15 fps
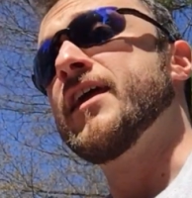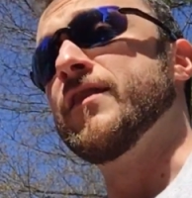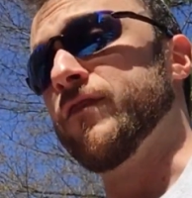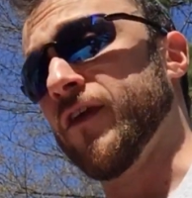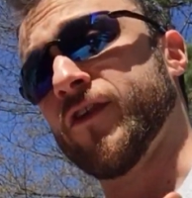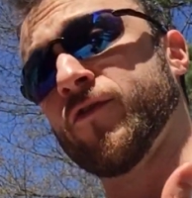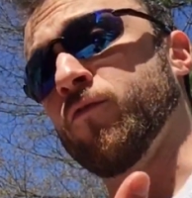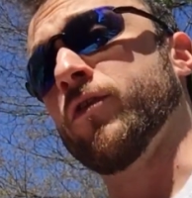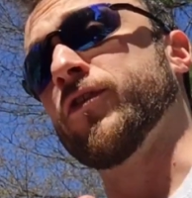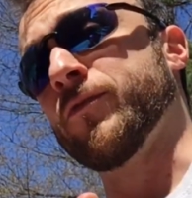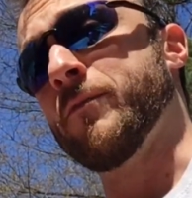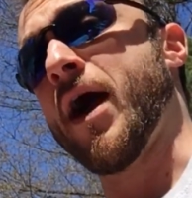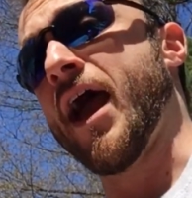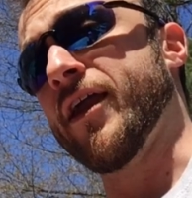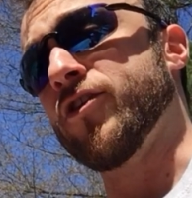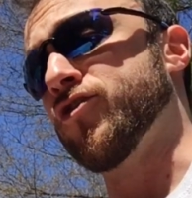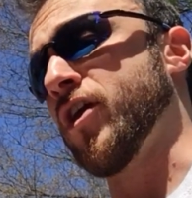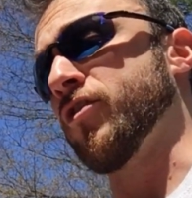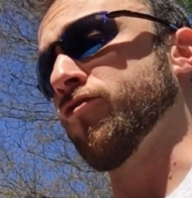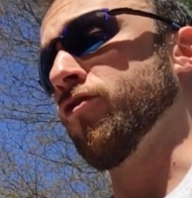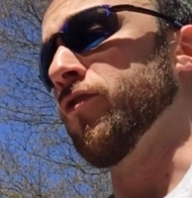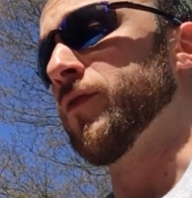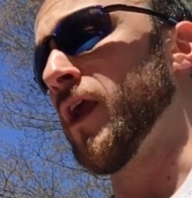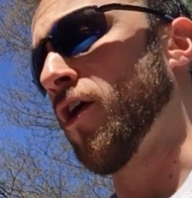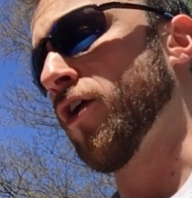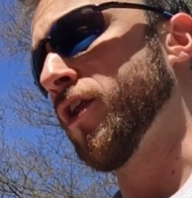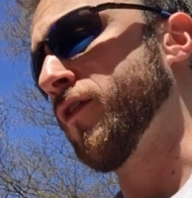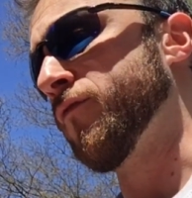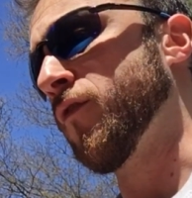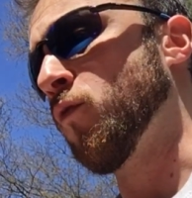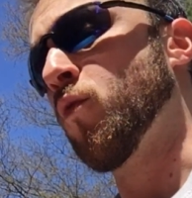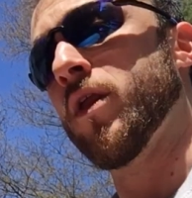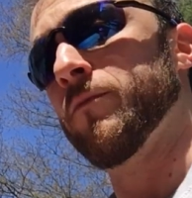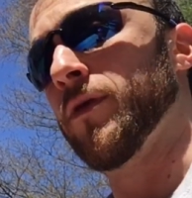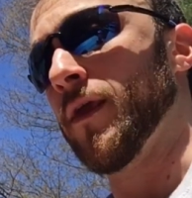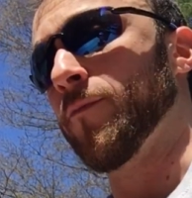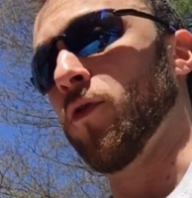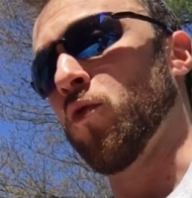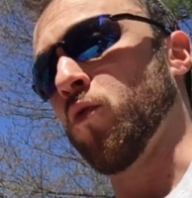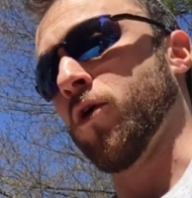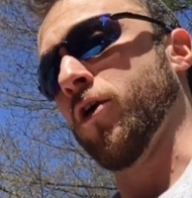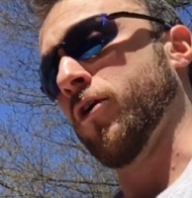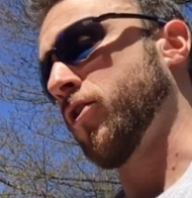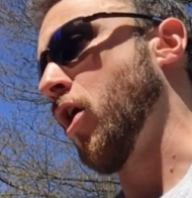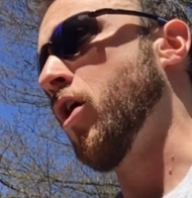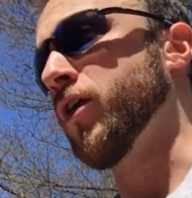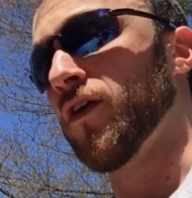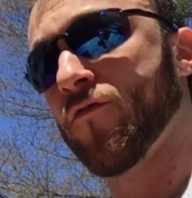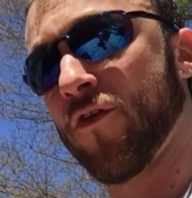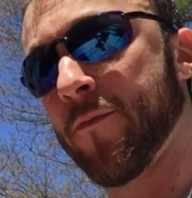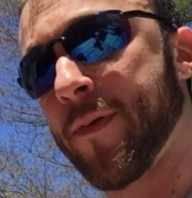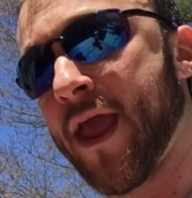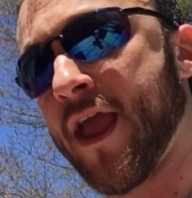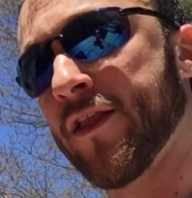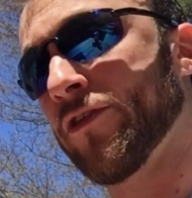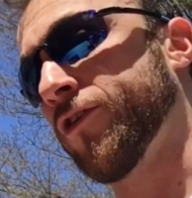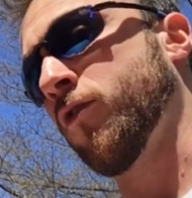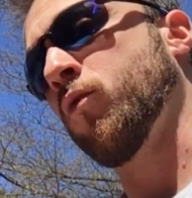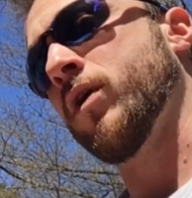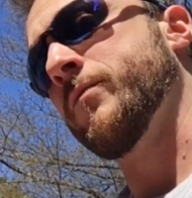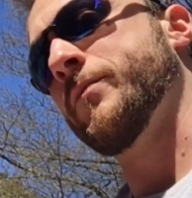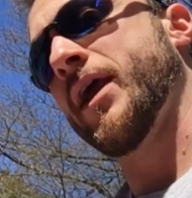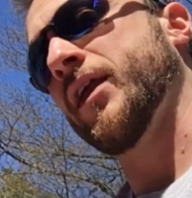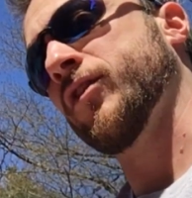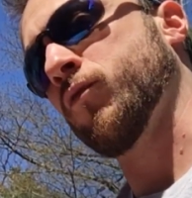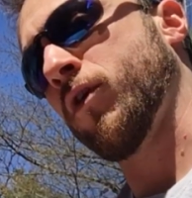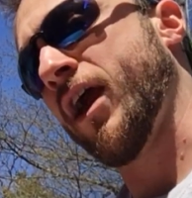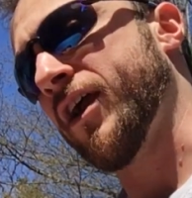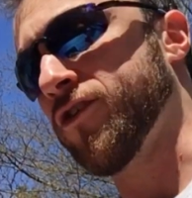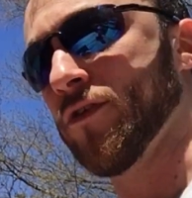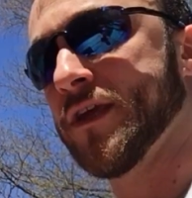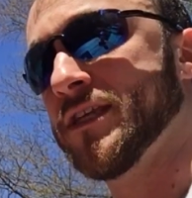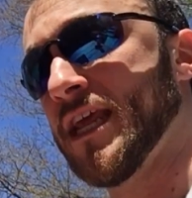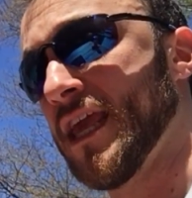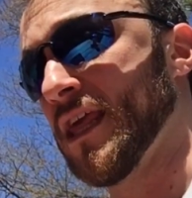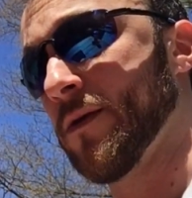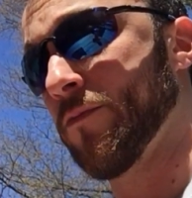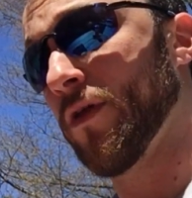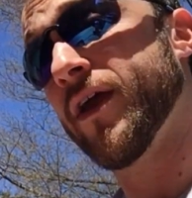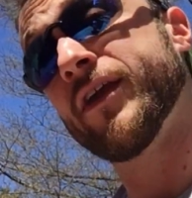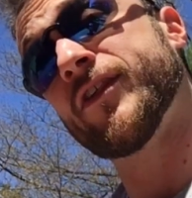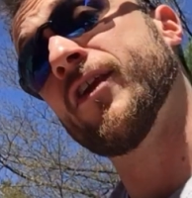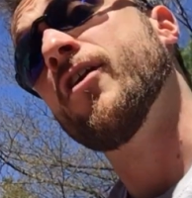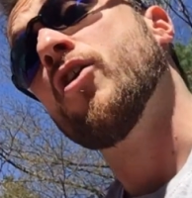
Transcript: this was my general narrative when people were calling for bans or when bans were actually taking place,